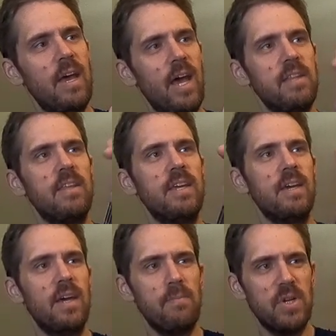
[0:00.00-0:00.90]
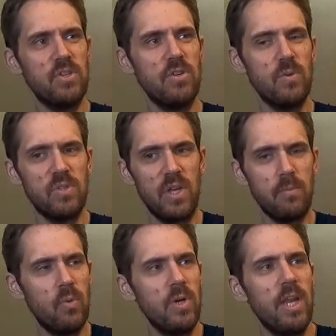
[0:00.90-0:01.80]
I think I measured it was
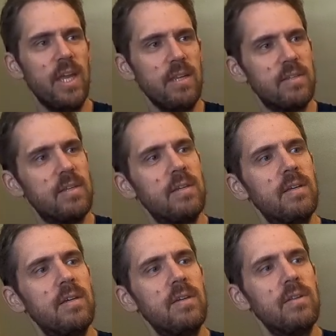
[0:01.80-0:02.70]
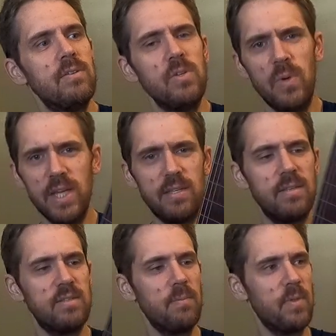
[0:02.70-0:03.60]
like
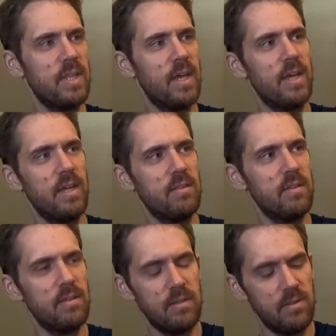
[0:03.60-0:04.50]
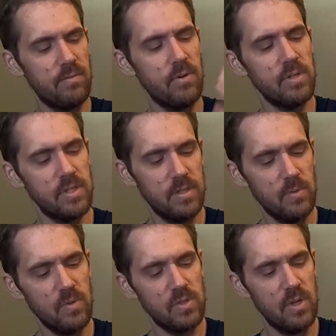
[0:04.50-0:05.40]
0.828, something like that at the first, and then
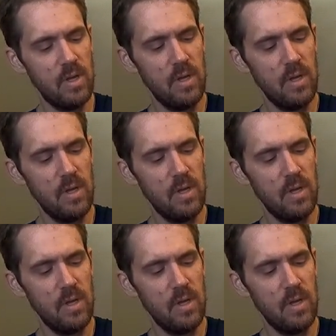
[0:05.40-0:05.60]
it was